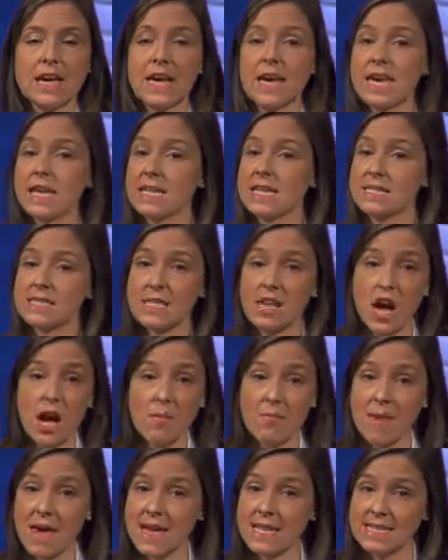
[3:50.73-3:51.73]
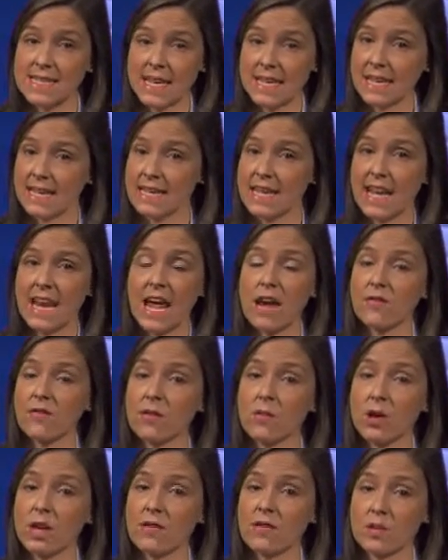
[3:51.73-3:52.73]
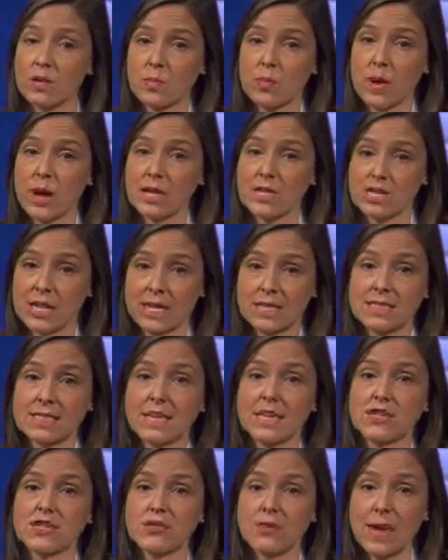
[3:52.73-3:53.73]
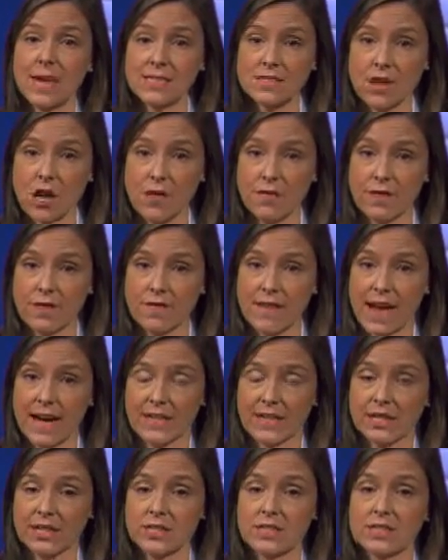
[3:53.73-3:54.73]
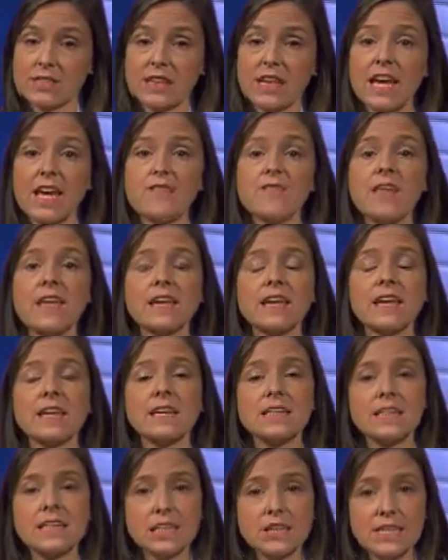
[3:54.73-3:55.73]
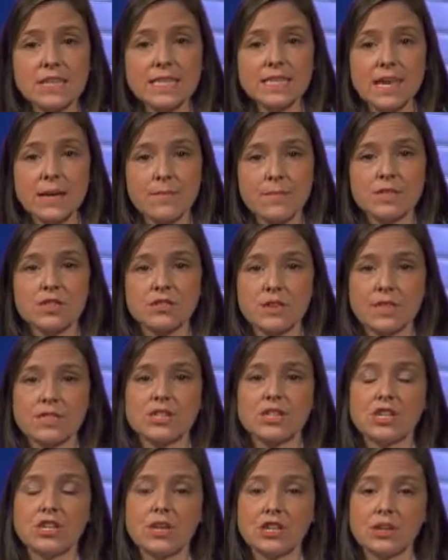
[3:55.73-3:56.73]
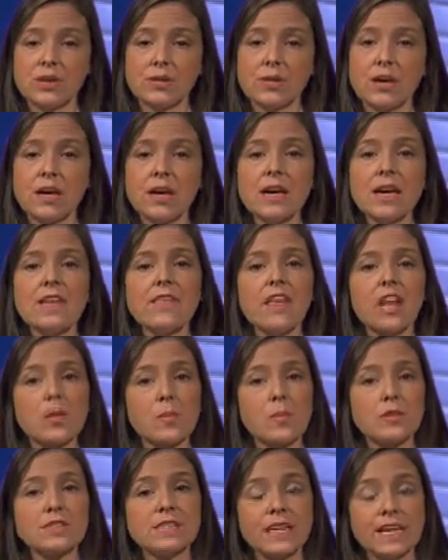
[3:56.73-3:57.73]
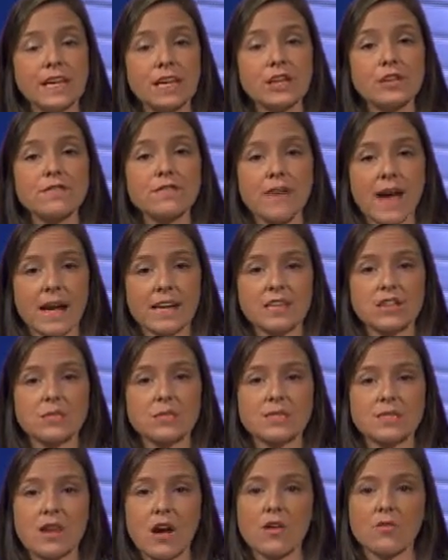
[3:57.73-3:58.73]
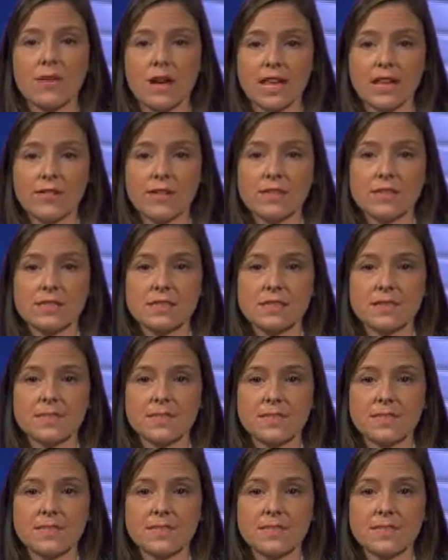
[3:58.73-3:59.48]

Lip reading: It is not mandated that every one of their projects address all of the factors if they can clearly demonstrate to you that a particular factor was not relevant.